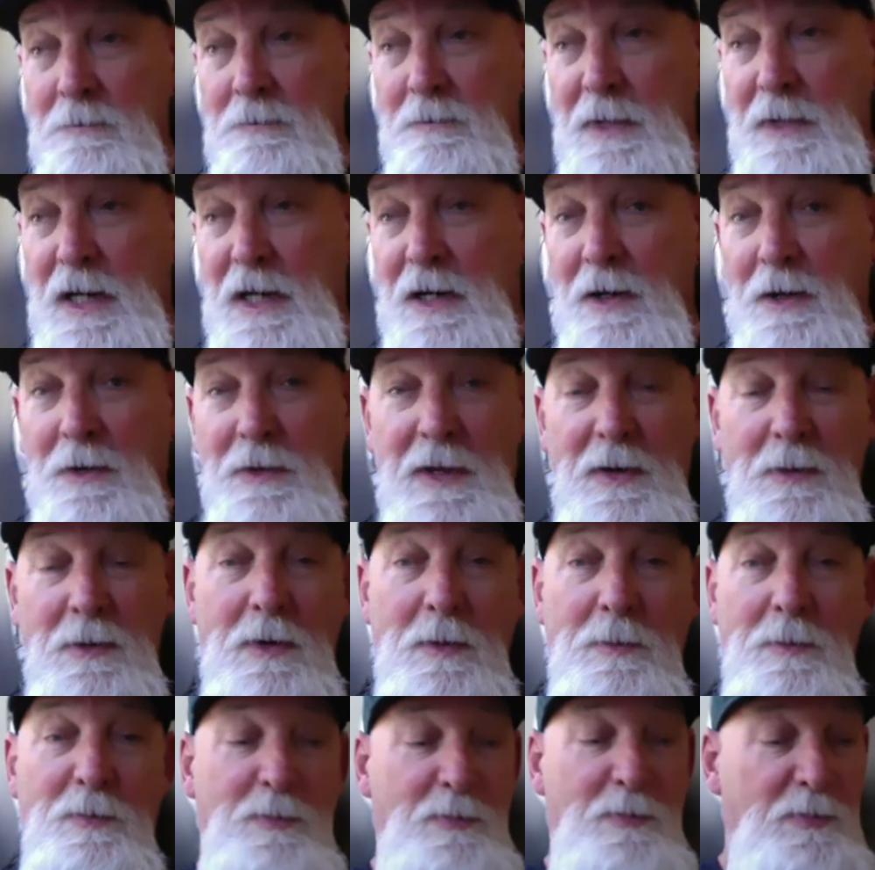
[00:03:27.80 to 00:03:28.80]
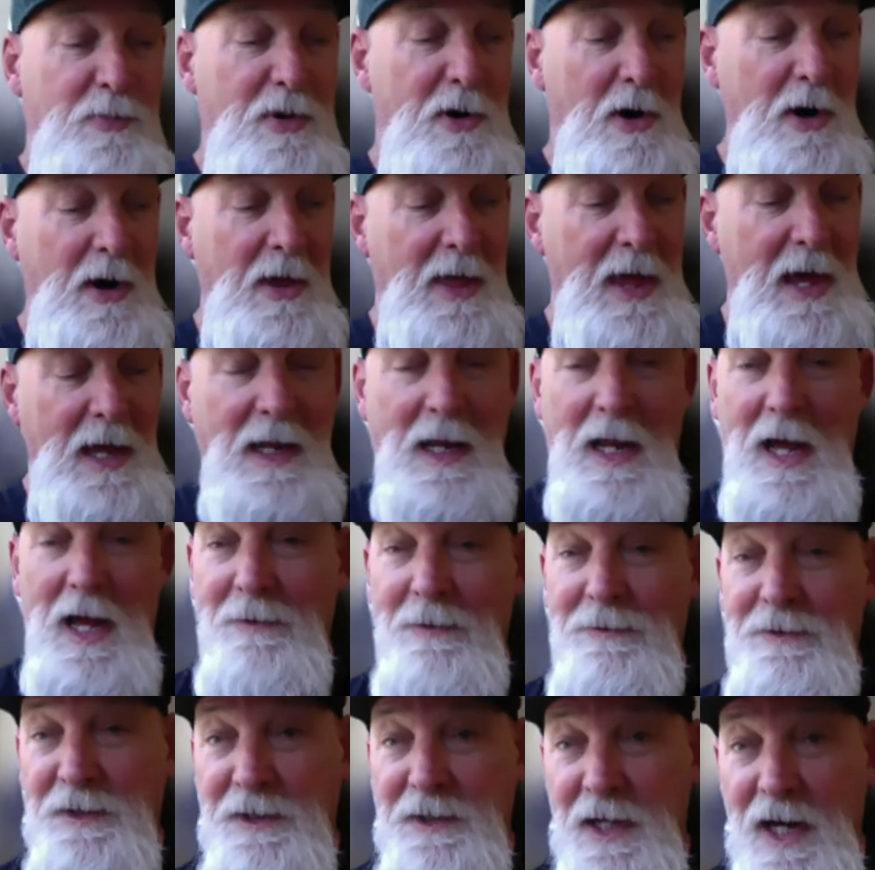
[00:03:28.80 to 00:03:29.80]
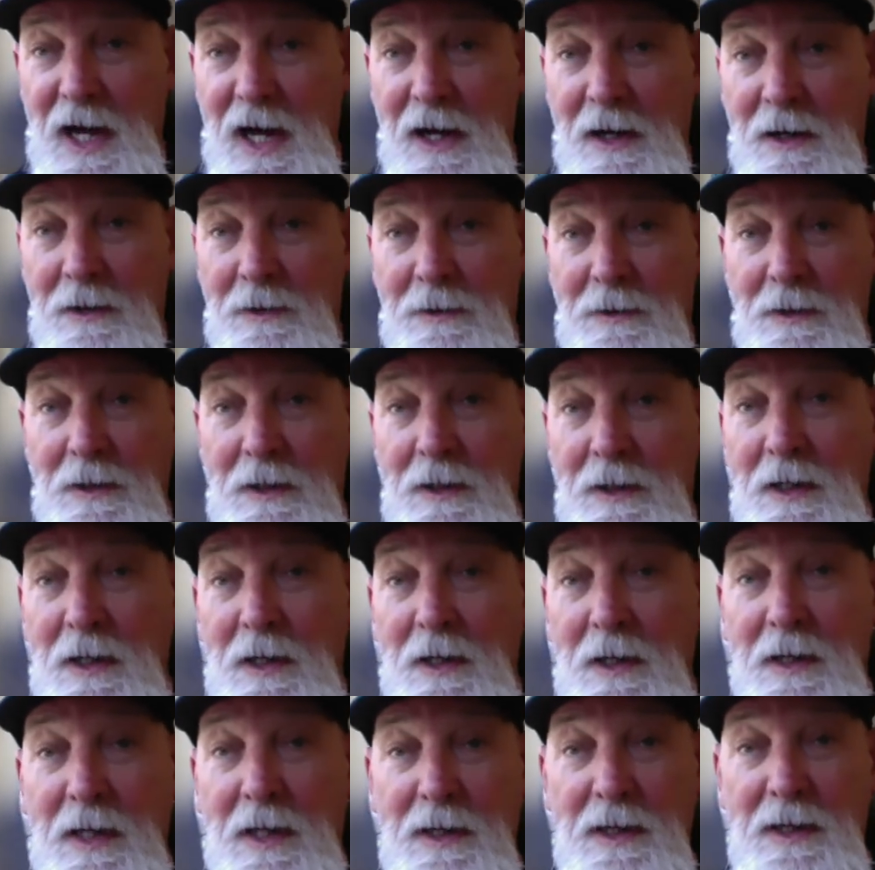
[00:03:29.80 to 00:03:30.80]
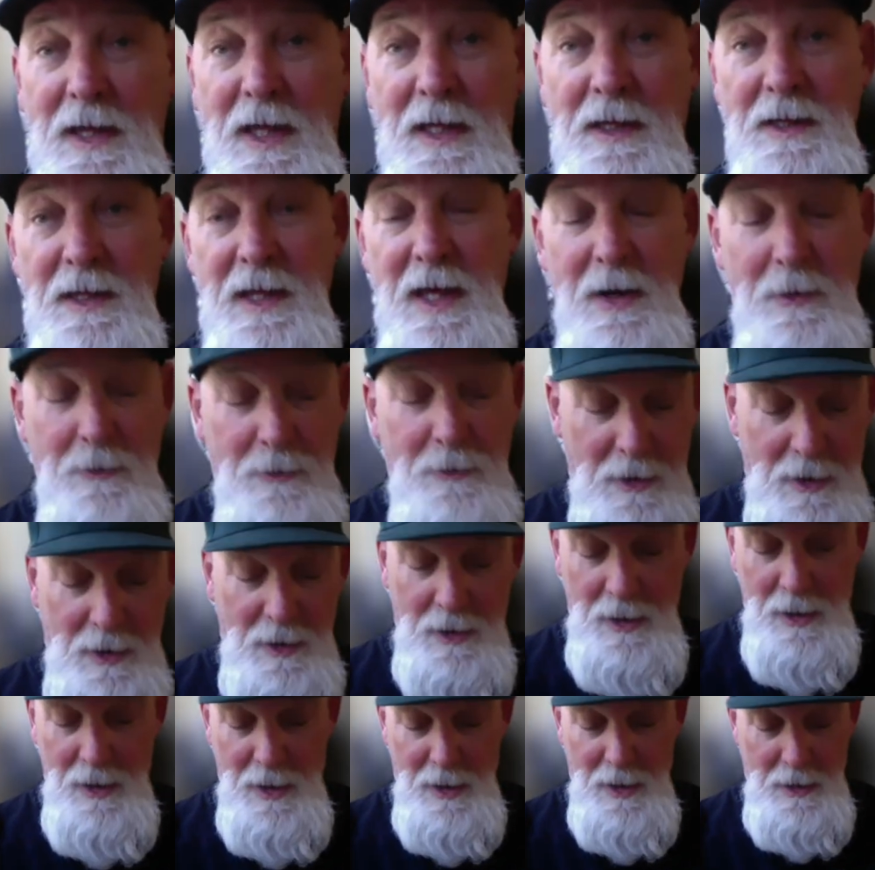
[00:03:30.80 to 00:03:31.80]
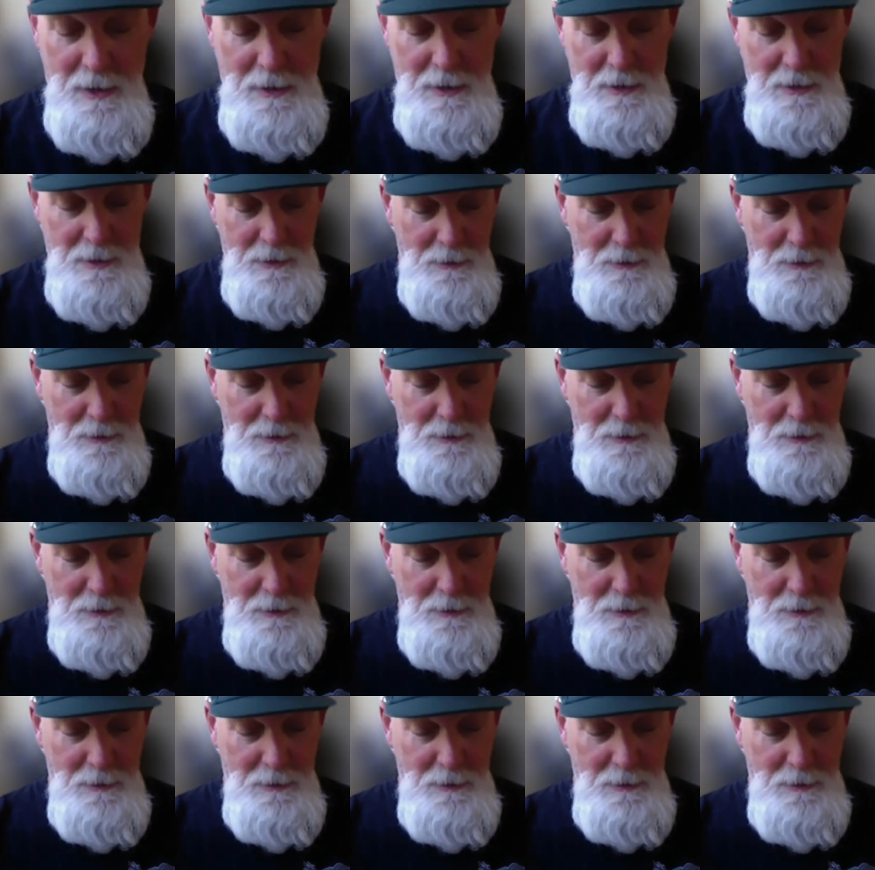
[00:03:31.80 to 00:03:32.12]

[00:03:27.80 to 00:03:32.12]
know, that were part of that lifestyle. That they were,